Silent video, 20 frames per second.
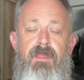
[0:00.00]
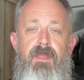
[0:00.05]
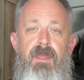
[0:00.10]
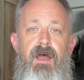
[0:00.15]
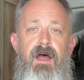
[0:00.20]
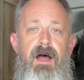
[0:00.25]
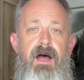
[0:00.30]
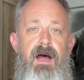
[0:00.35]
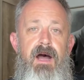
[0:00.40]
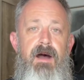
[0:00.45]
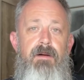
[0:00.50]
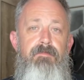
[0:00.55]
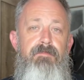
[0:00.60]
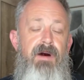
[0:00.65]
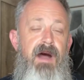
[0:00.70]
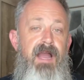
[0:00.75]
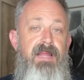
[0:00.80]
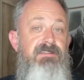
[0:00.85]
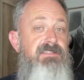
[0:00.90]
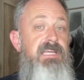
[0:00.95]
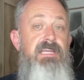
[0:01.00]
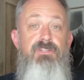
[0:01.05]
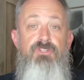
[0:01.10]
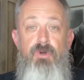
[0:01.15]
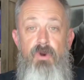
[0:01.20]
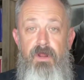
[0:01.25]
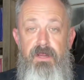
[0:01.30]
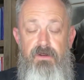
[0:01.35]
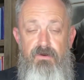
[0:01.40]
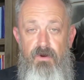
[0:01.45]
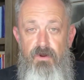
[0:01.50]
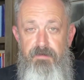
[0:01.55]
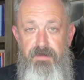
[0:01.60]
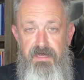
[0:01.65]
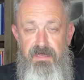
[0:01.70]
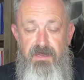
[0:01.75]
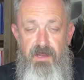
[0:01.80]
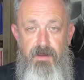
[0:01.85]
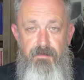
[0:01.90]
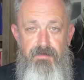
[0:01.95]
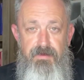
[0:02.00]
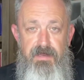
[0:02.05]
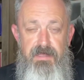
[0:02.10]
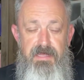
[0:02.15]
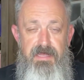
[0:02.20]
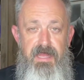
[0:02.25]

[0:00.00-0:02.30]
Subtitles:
by Detroit Grooming Company.